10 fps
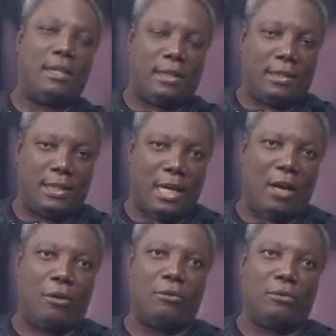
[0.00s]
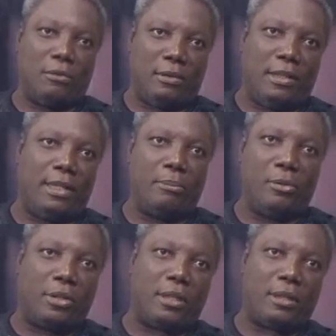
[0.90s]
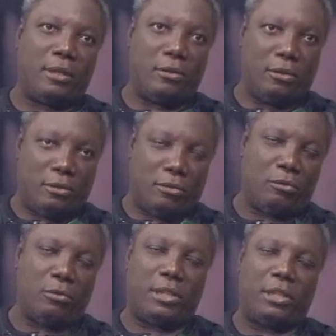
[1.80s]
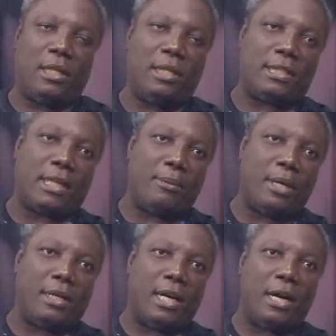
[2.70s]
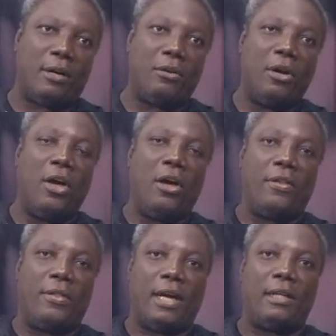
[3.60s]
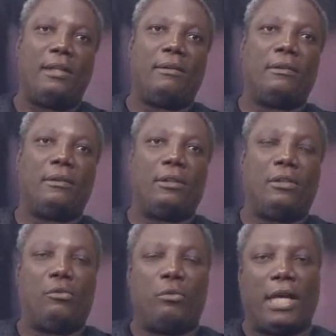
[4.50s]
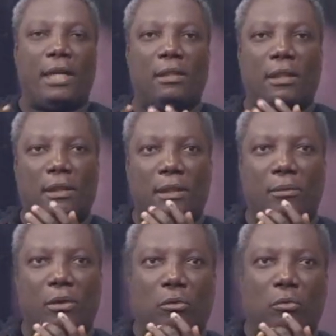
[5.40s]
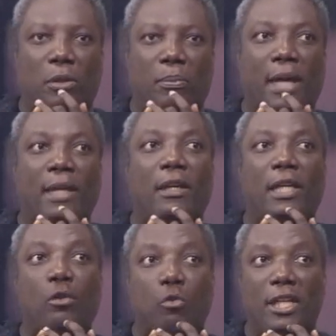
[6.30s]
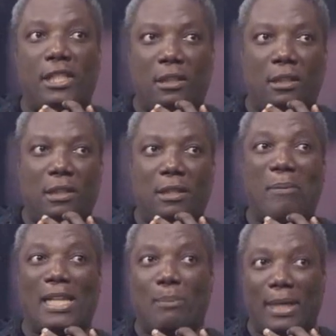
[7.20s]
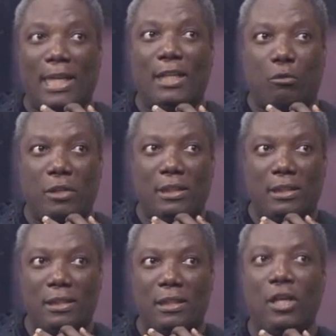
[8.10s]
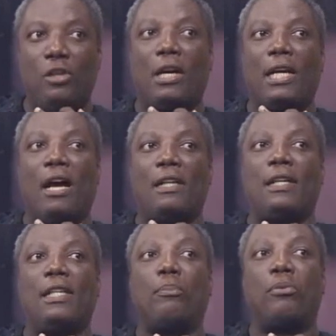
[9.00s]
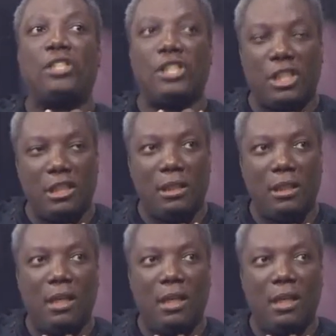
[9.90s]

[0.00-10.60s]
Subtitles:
it is now in the book, which is coming out now, that you can, with my equations, mathematical equations, you can now tell the position,